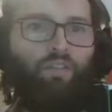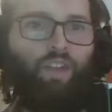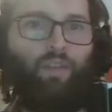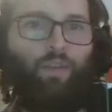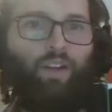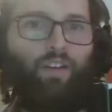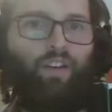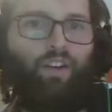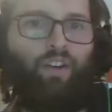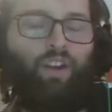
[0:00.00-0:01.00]
Dead
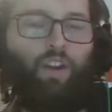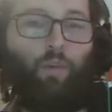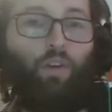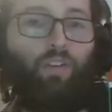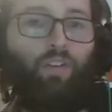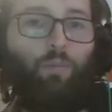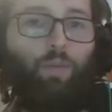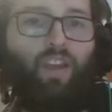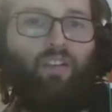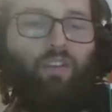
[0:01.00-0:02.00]
Reckoning. It wasn't the
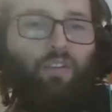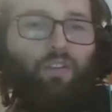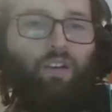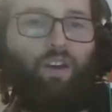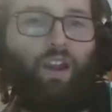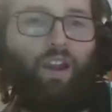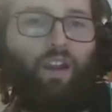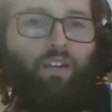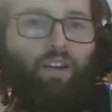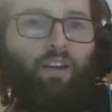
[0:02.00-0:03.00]
best. Again,
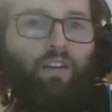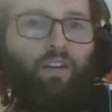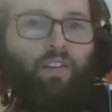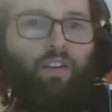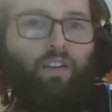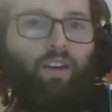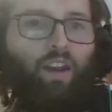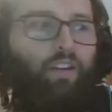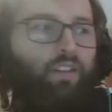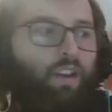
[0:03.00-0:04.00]
I think the
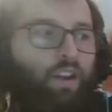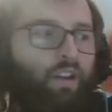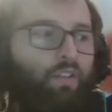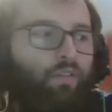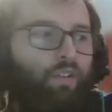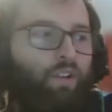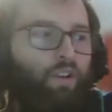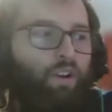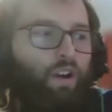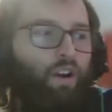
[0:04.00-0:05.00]
Syndicate and
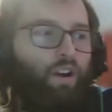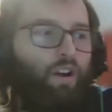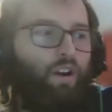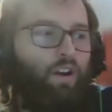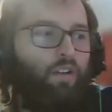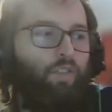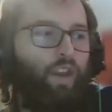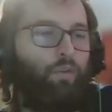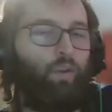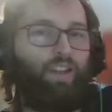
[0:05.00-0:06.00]

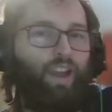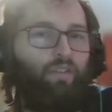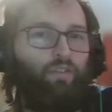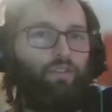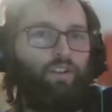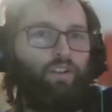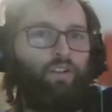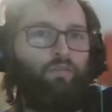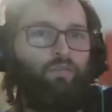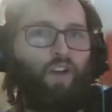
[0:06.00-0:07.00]
Henry Cavill
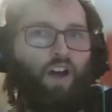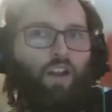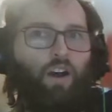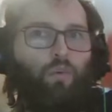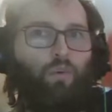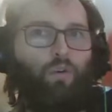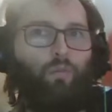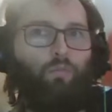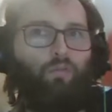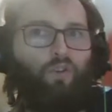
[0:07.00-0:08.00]
in Fallout
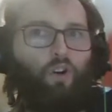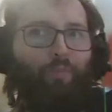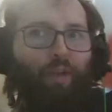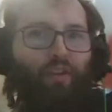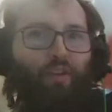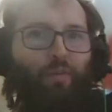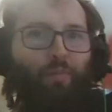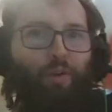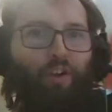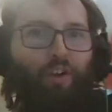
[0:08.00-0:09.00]
were far better.
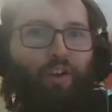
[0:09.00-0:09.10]
But